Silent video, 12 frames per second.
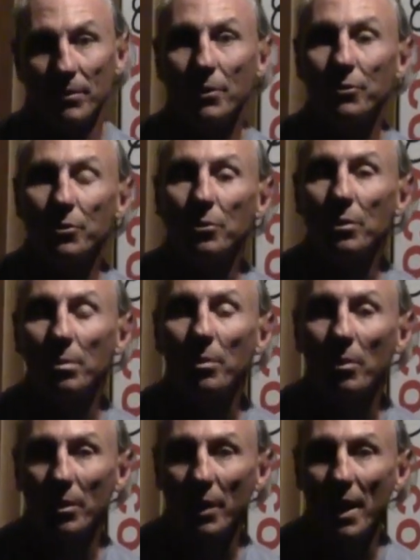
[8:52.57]
They're dual
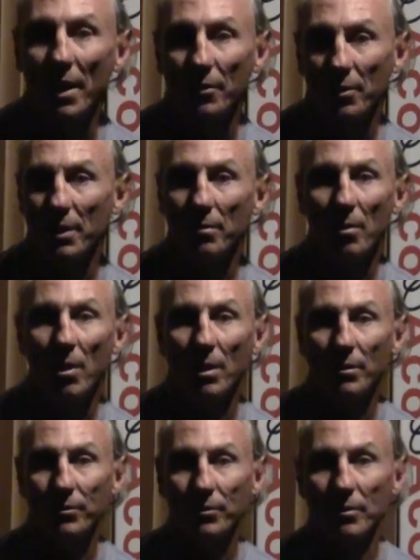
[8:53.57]
pour concrete
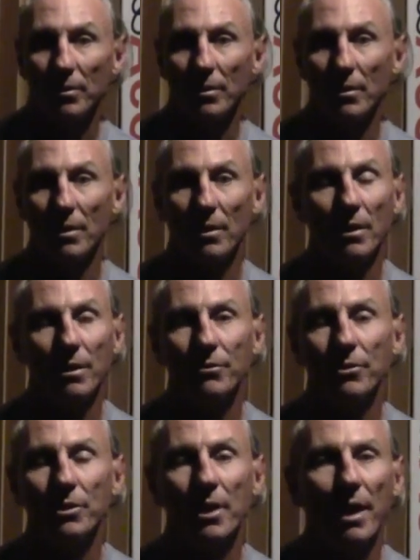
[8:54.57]
walls.
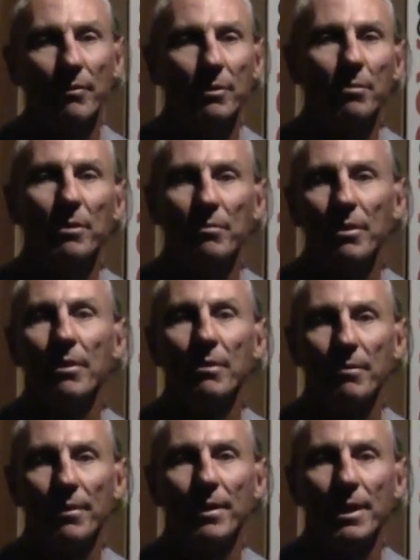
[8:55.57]
So you have to be very,
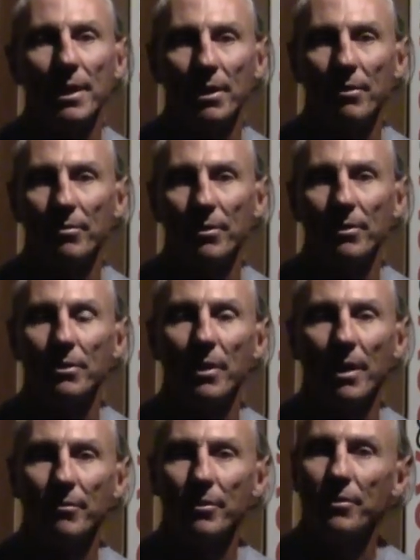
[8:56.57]
very careful. You
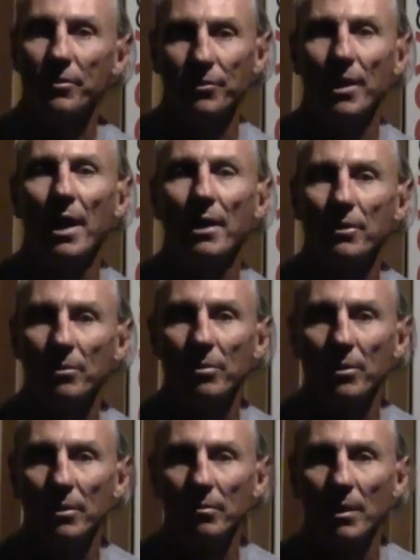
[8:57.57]
have to design the
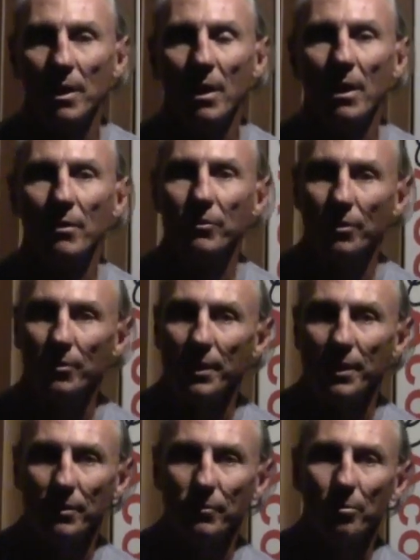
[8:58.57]
room so
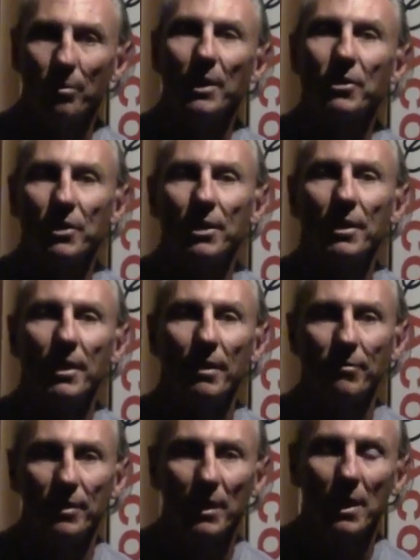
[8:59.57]
that it's rigid
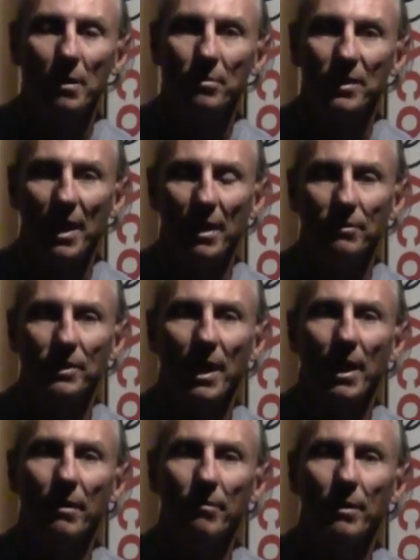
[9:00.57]
enough to keep sounds
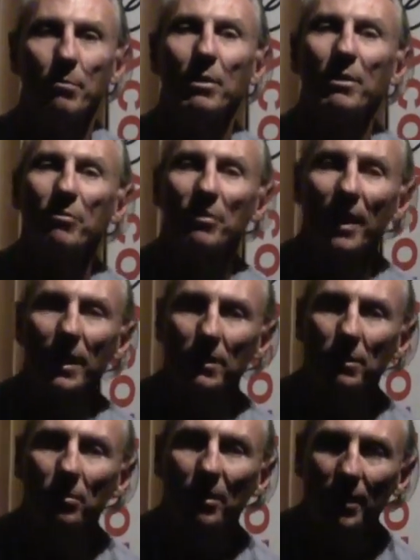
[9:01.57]
out of it, but
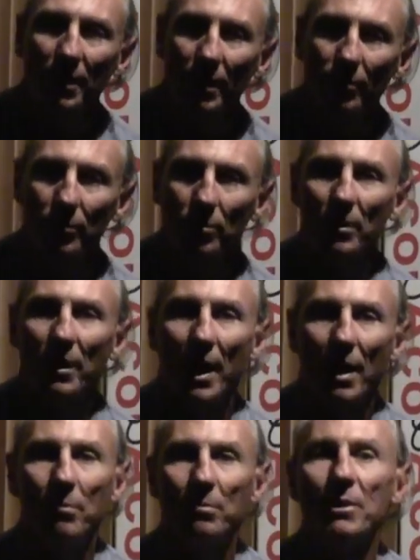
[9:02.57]
flexible enough to
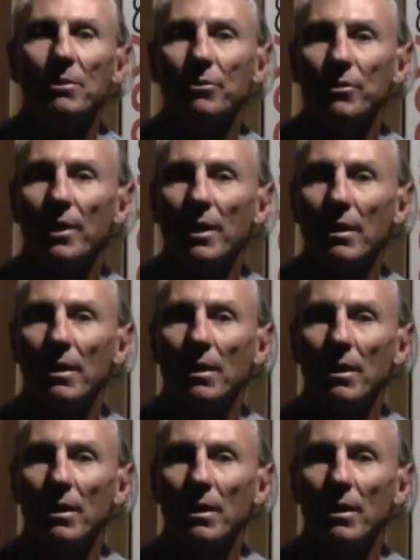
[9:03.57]
allow music